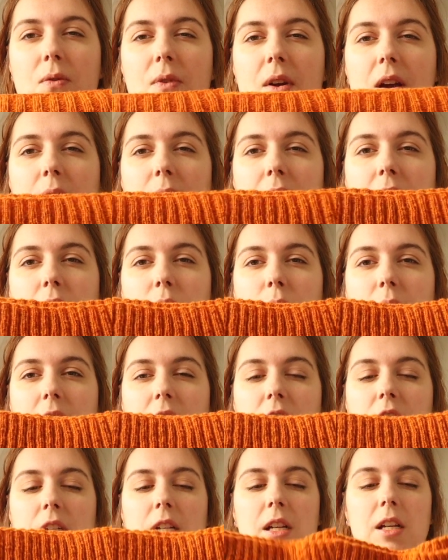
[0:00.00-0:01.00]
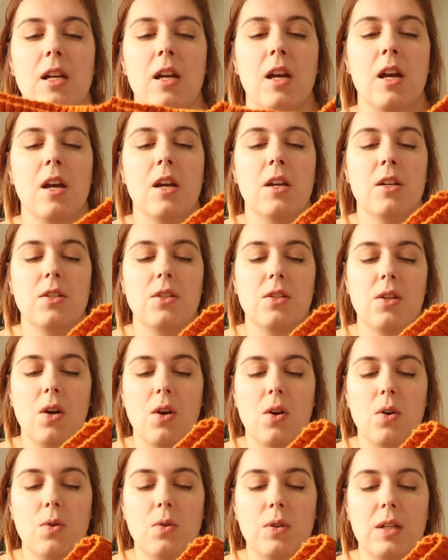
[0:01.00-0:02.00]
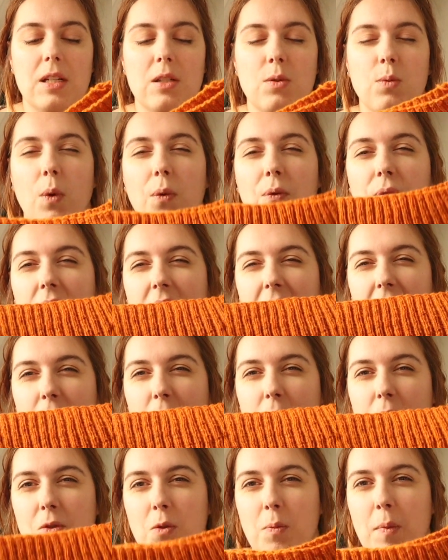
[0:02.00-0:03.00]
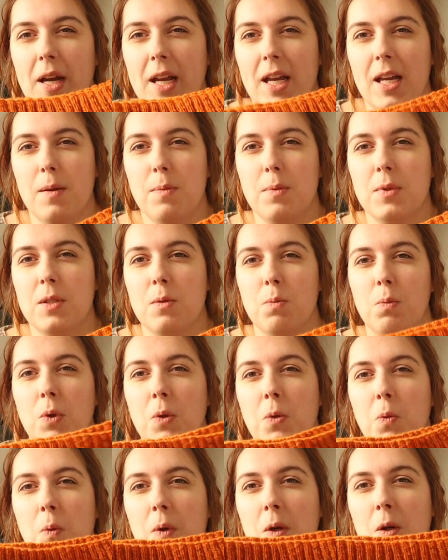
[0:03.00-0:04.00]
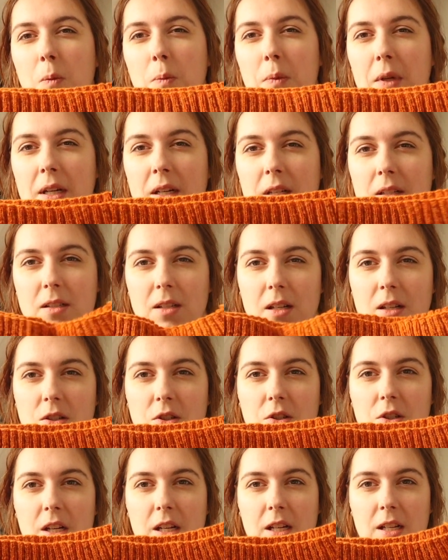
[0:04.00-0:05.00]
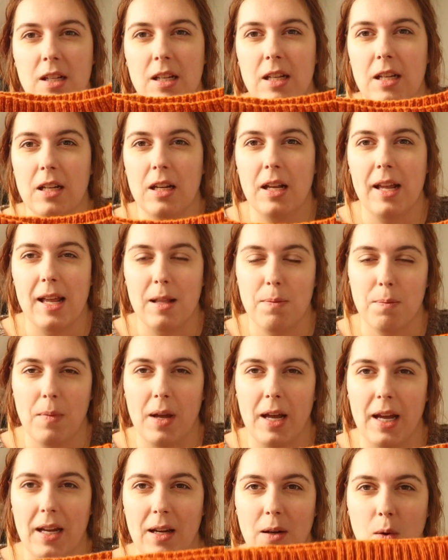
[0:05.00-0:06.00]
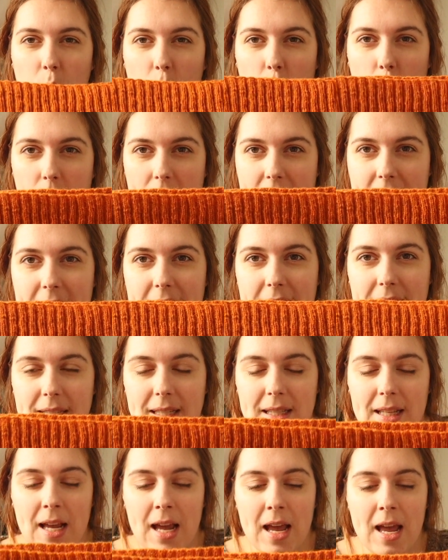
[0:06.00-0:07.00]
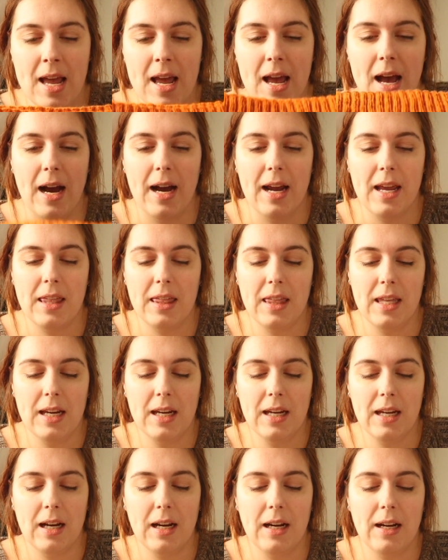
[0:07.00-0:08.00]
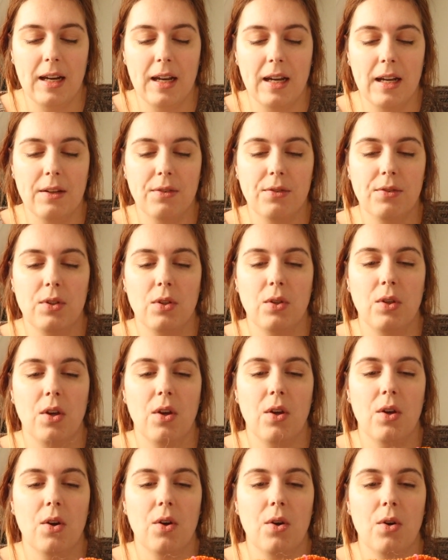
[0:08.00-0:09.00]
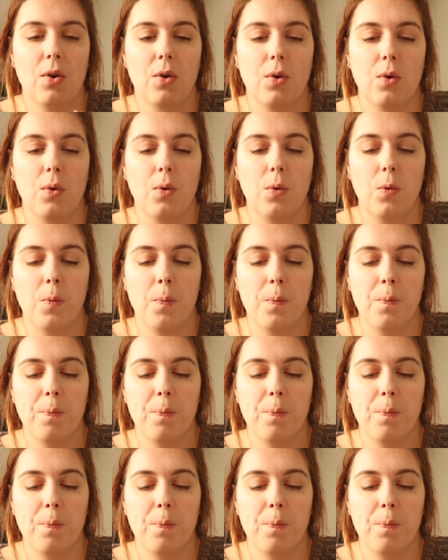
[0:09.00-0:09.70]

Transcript: very stretchy, so this will fit over my hips but will be cinched in at my waist. I think I have to go